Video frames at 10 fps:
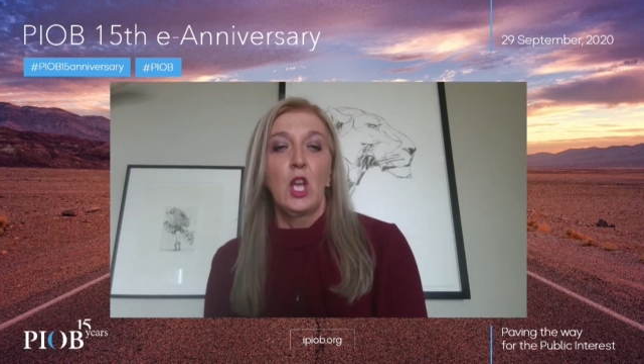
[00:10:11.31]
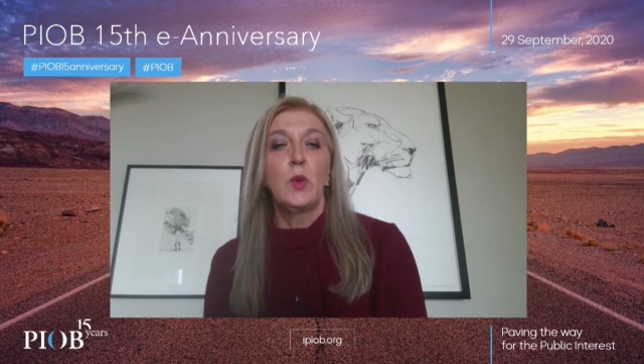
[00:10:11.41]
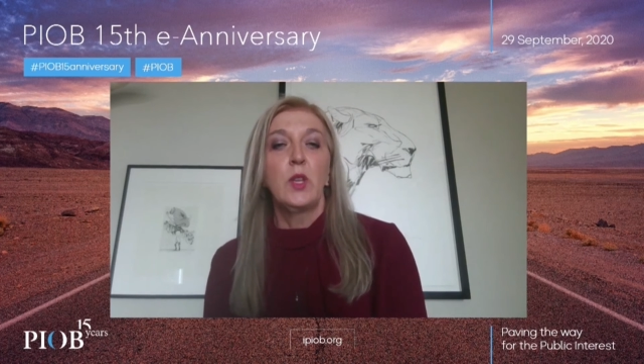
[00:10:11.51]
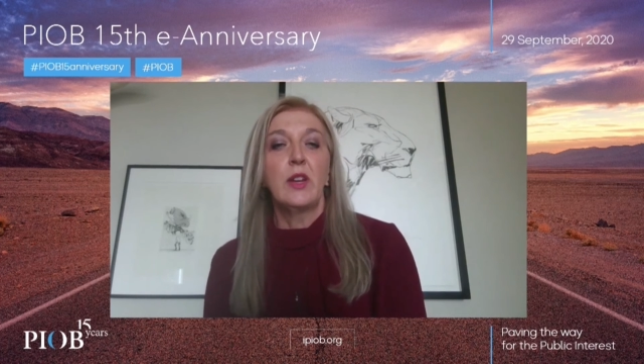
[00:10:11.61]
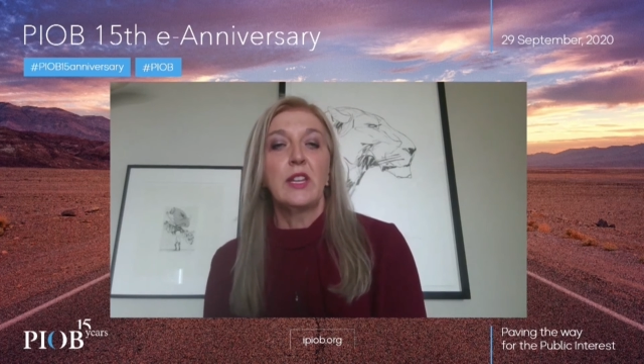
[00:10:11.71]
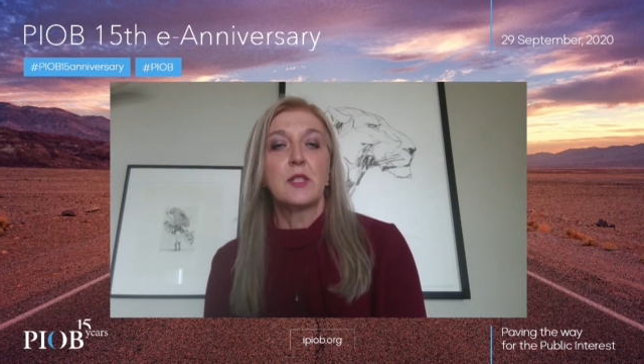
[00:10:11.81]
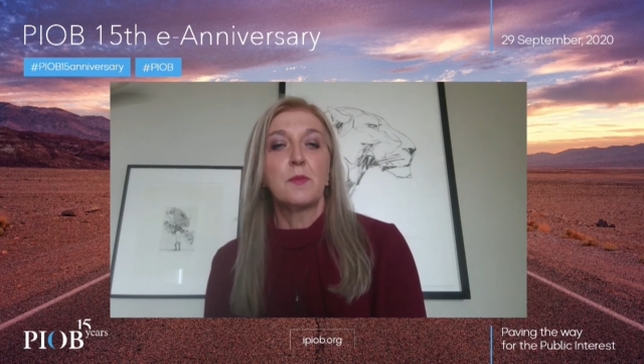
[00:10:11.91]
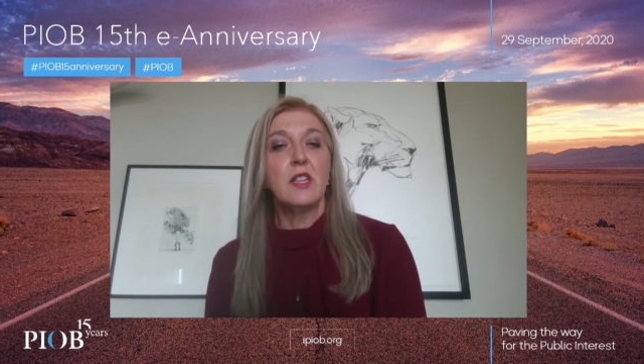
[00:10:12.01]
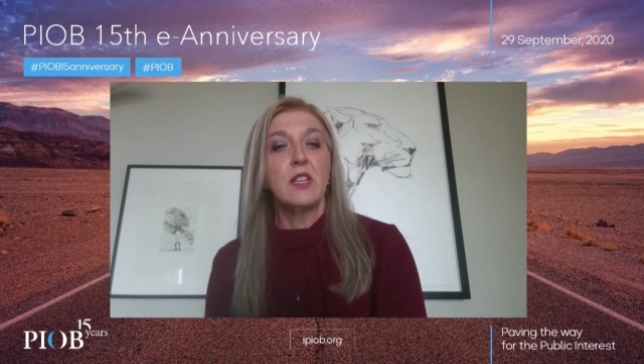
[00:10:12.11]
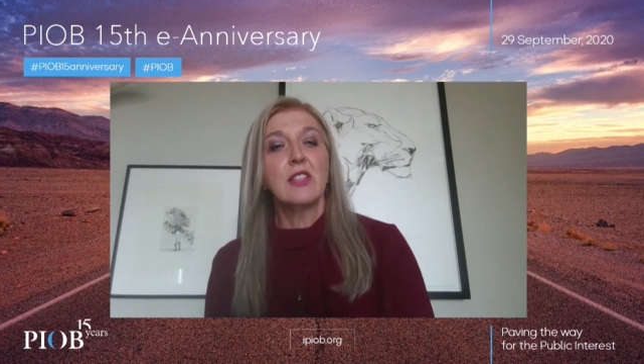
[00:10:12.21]
We are
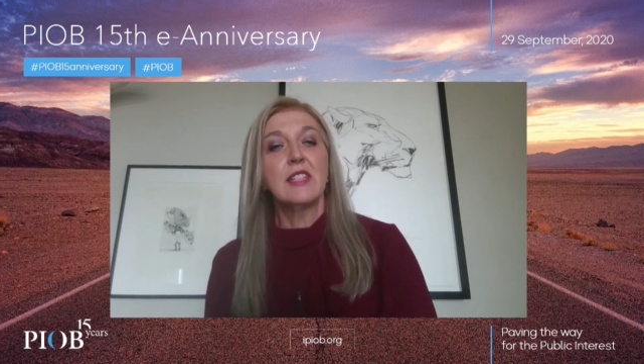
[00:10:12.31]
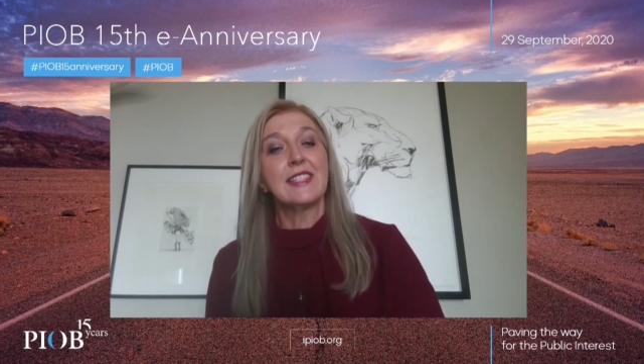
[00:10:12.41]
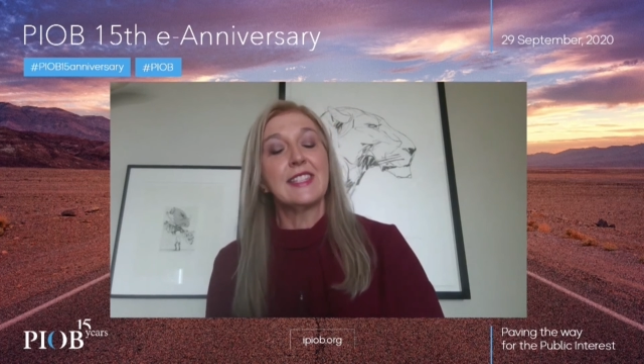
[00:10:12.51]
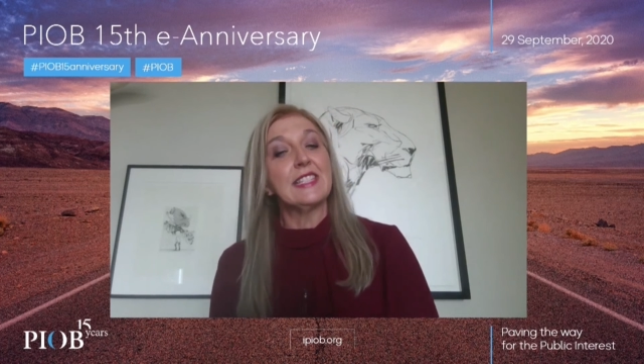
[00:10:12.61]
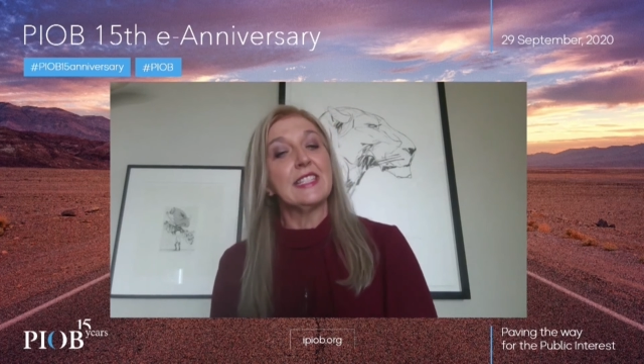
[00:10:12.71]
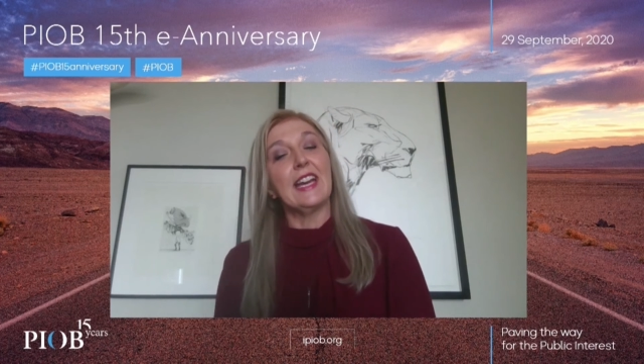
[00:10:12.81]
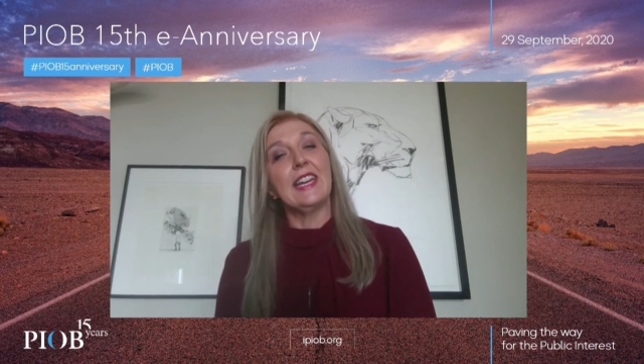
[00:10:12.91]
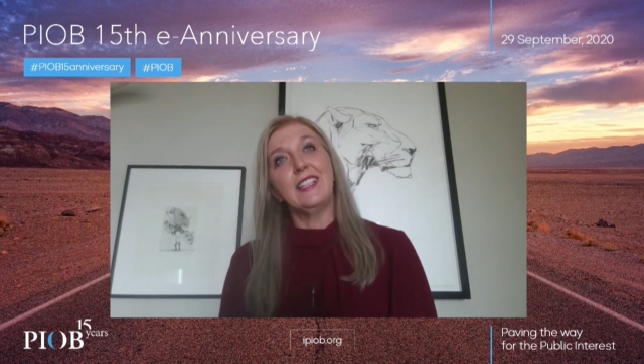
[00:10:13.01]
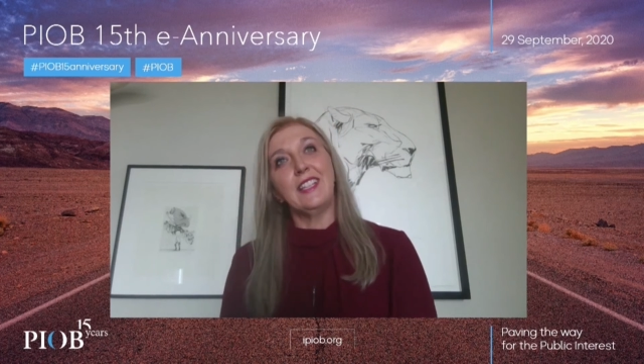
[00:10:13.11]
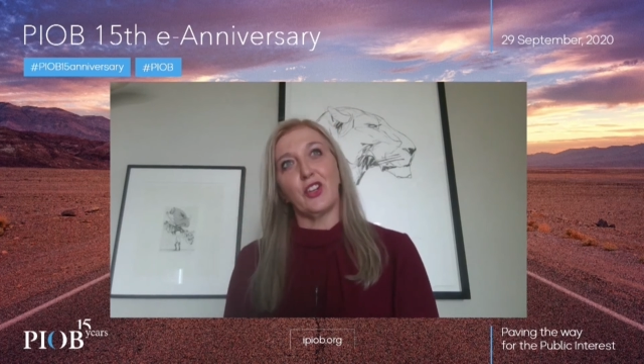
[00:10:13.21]
experiencing
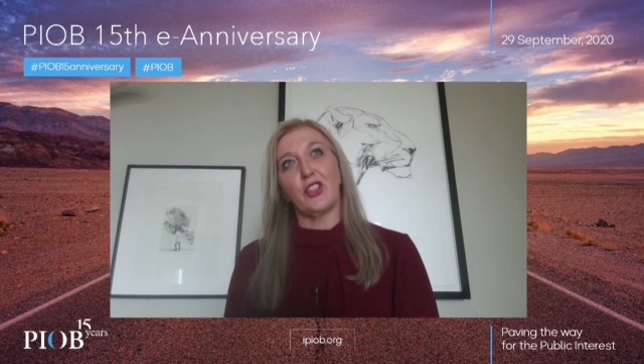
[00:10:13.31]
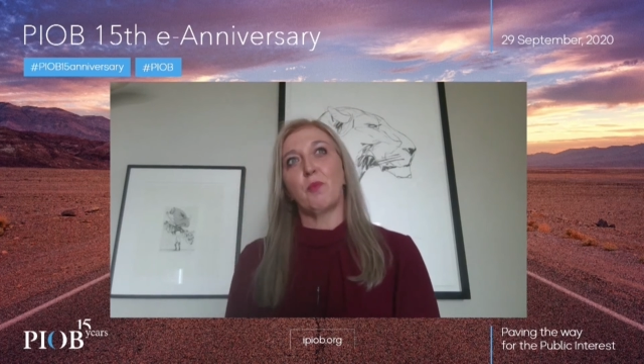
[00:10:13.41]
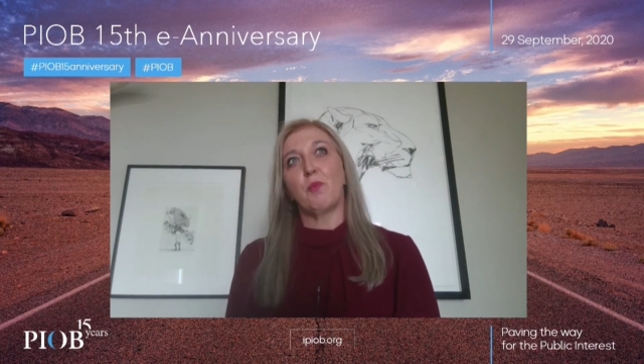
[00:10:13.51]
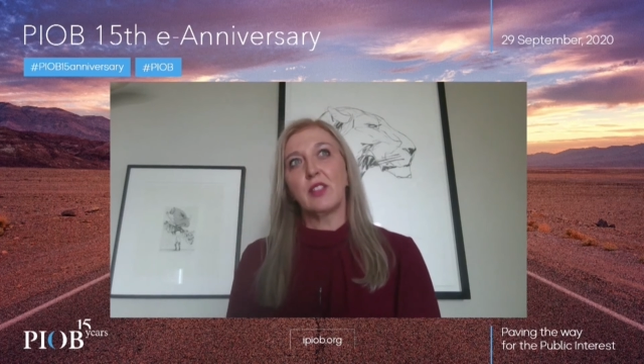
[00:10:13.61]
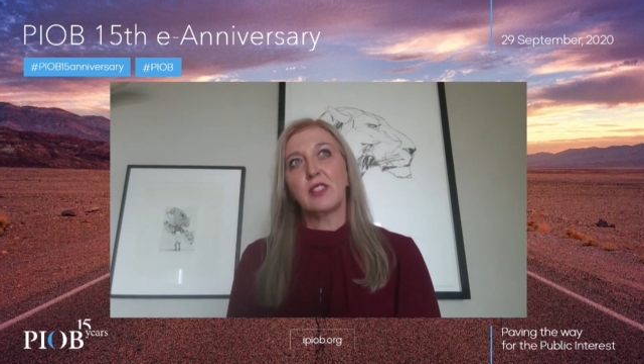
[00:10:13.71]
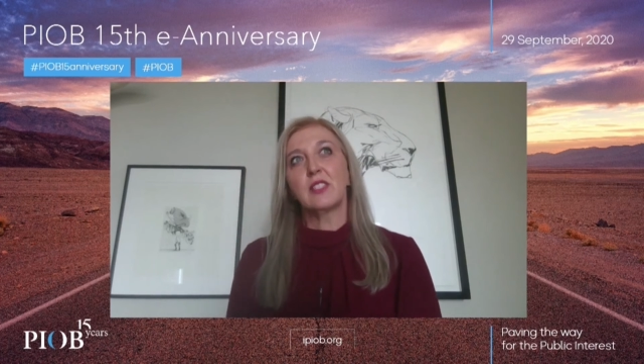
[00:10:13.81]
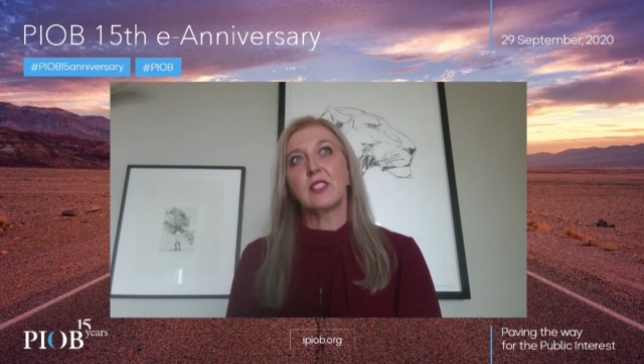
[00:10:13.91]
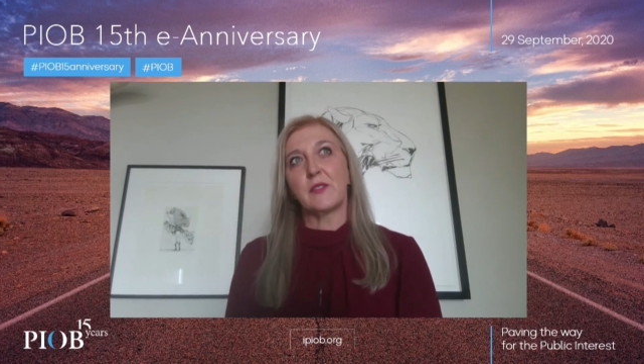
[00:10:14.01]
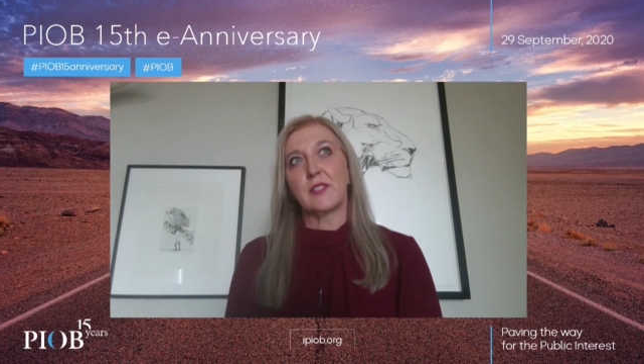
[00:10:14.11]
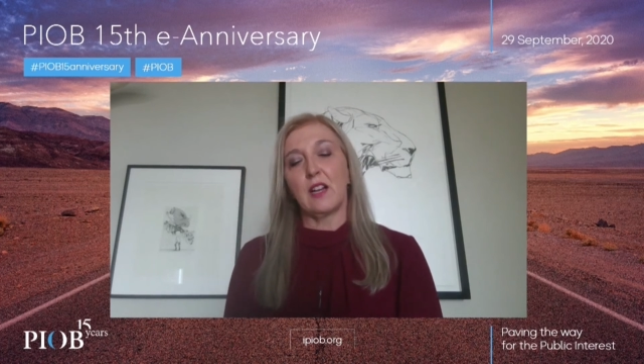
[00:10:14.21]
daily on the
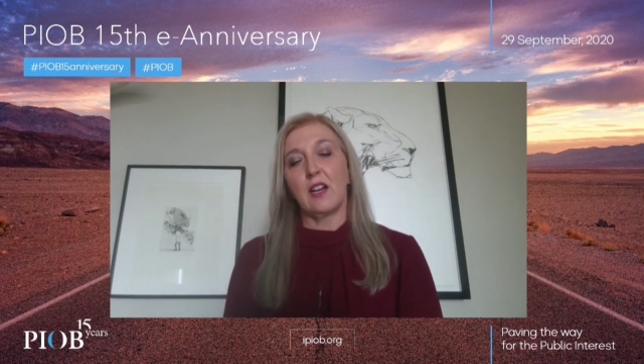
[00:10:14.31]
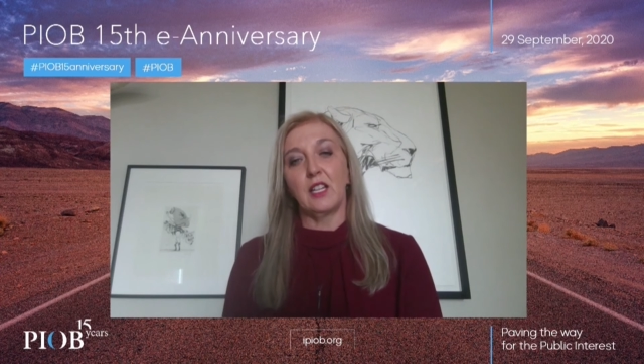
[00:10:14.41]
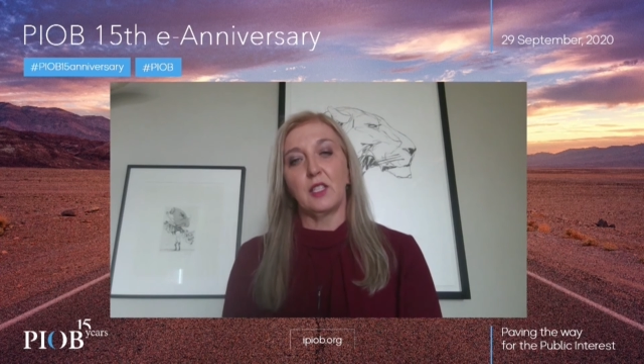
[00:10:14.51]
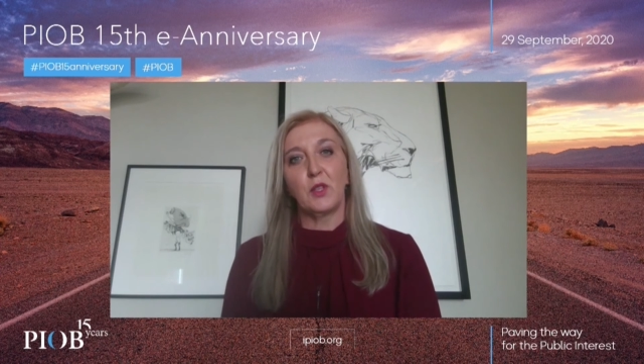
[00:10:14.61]
positive side,